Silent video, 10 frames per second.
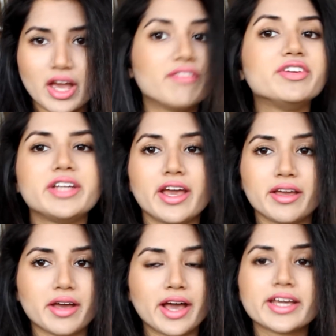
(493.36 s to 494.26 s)
Every
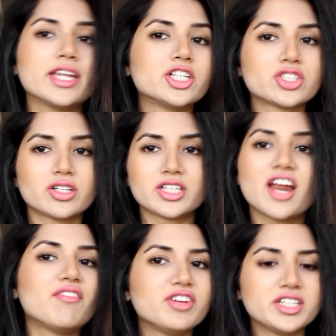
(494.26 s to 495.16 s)
day. I get insulted
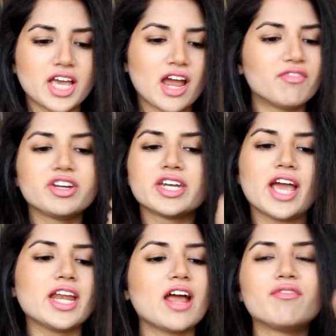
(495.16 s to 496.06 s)
every day, every
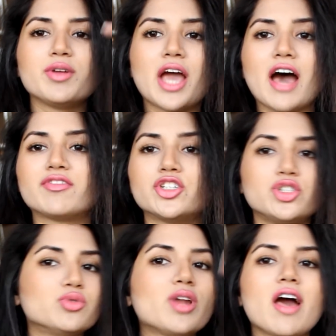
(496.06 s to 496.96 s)
night, every
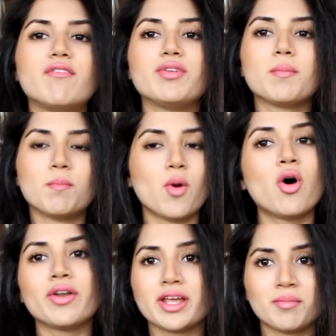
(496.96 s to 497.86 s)
afternoon, every
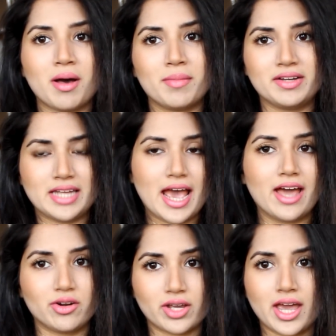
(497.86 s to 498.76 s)
morning by my
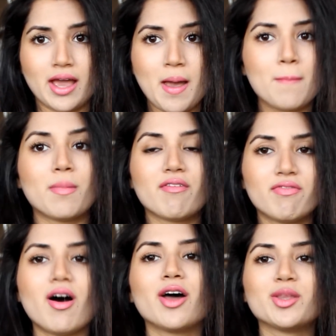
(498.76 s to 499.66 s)
dad, okay? My
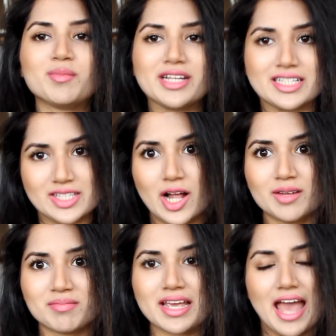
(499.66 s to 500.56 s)
father be
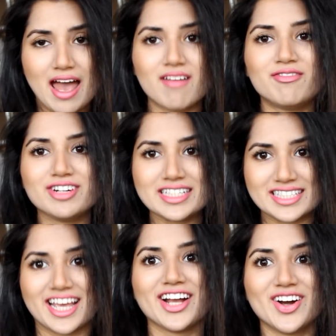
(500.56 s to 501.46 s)
insulting me every
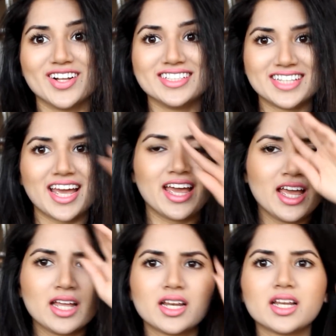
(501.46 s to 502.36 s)
single day.